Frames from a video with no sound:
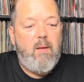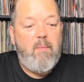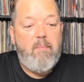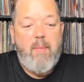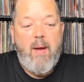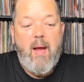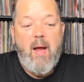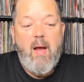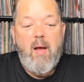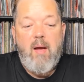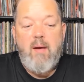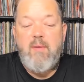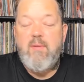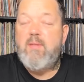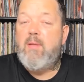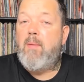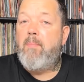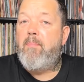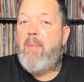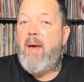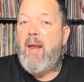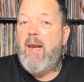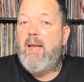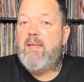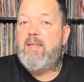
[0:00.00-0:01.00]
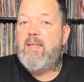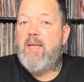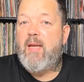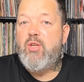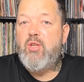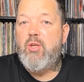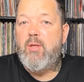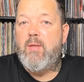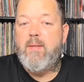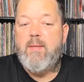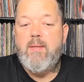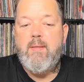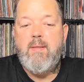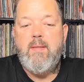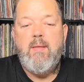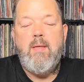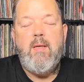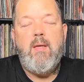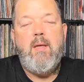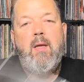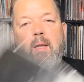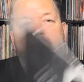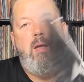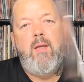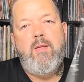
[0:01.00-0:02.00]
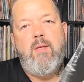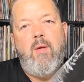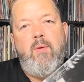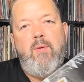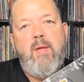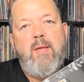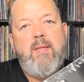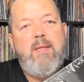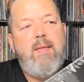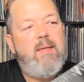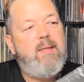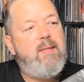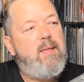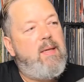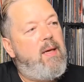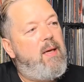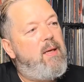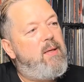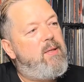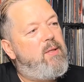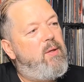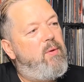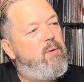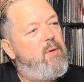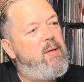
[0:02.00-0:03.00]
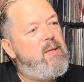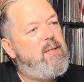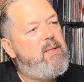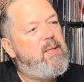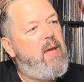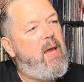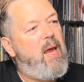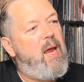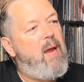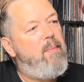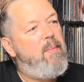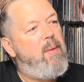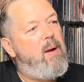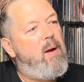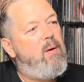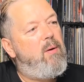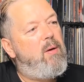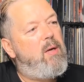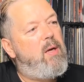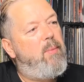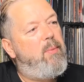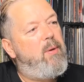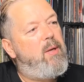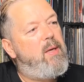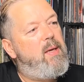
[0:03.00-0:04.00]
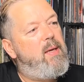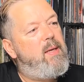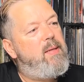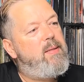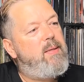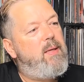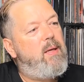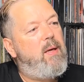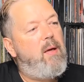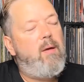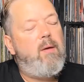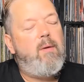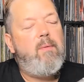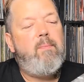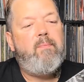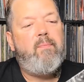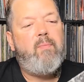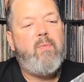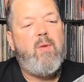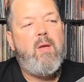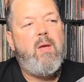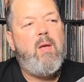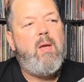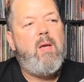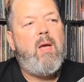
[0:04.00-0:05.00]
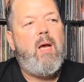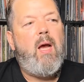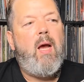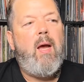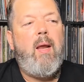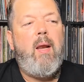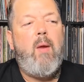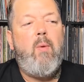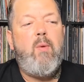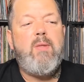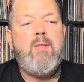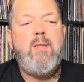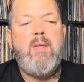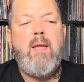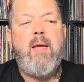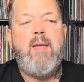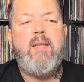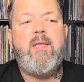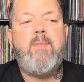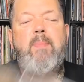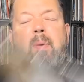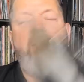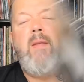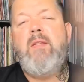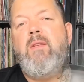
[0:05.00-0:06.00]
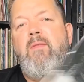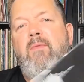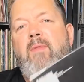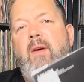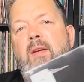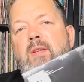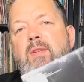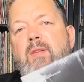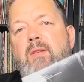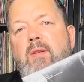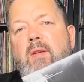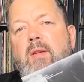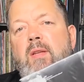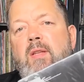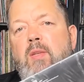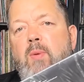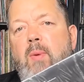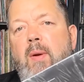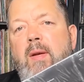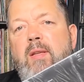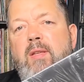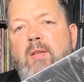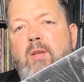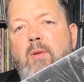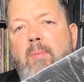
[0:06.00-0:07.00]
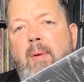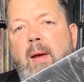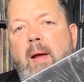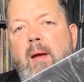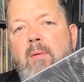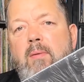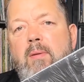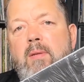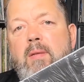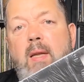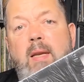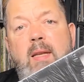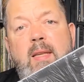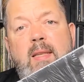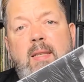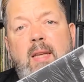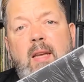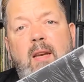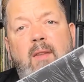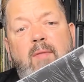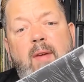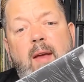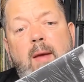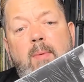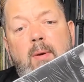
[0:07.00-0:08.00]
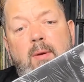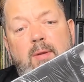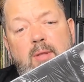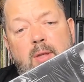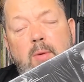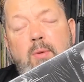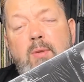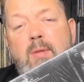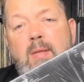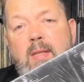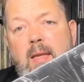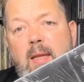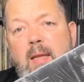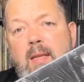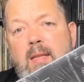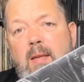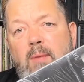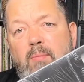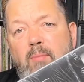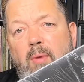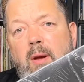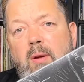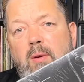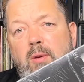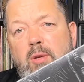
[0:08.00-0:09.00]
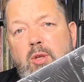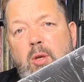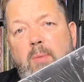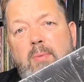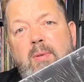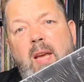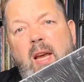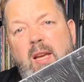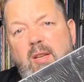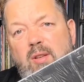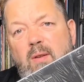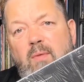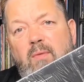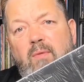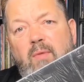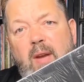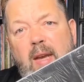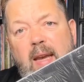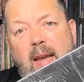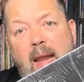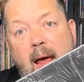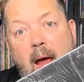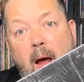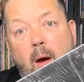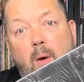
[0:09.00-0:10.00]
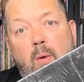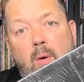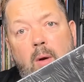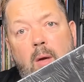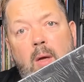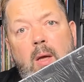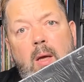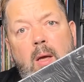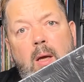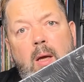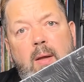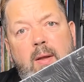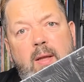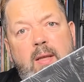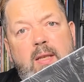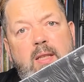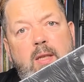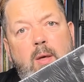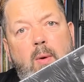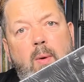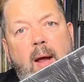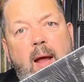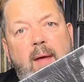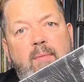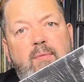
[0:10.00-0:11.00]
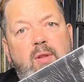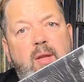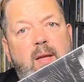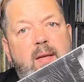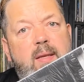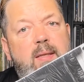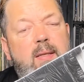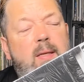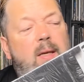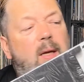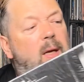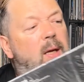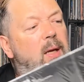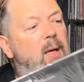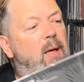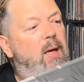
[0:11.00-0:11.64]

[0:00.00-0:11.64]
Bauhaus, the Bela Sessions. So this is it. So this came out a couple of years ago. It wasn't that expensive actually, it's only £22, and it's still available. I do see this in record shops, HMV now. They still have this.